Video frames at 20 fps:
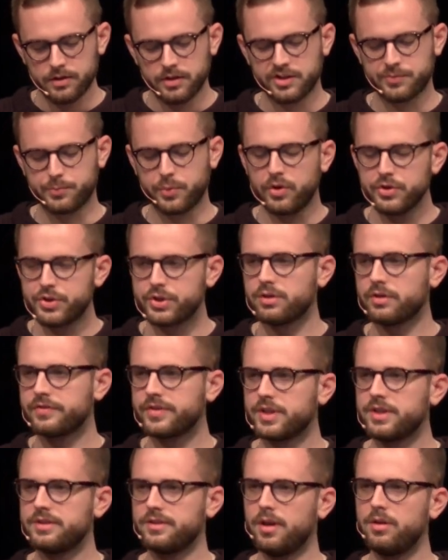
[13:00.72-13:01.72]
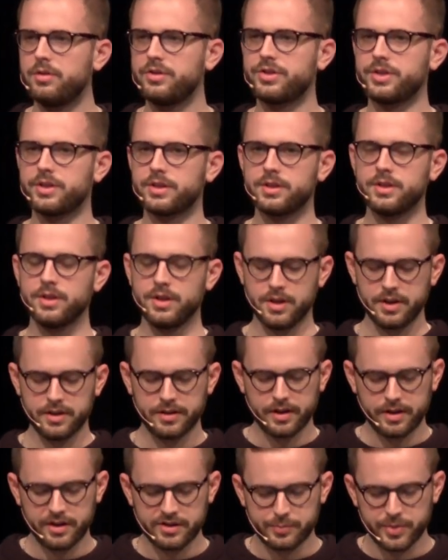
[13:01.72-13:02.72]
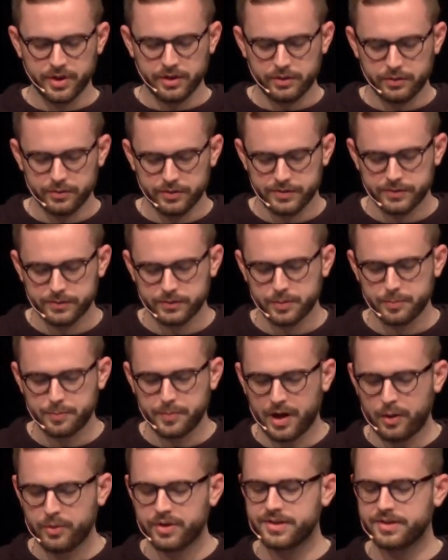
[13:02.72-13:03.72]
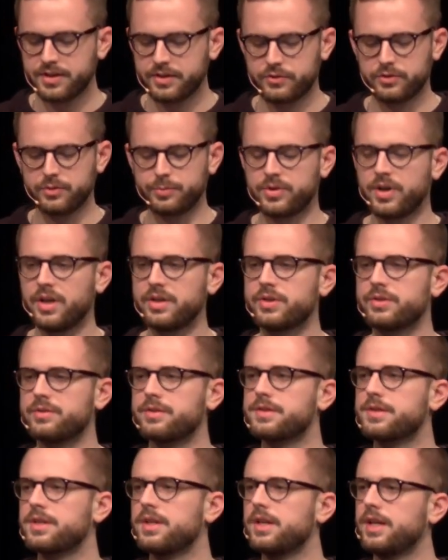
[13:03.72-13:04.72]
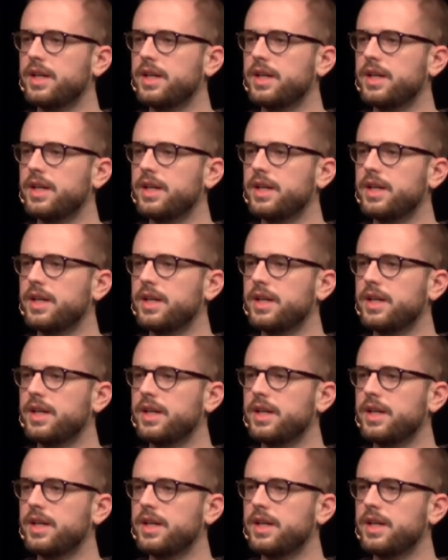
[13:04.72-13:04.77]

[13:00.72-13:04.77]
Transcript: The exposure of technology that is being used to empower such repressions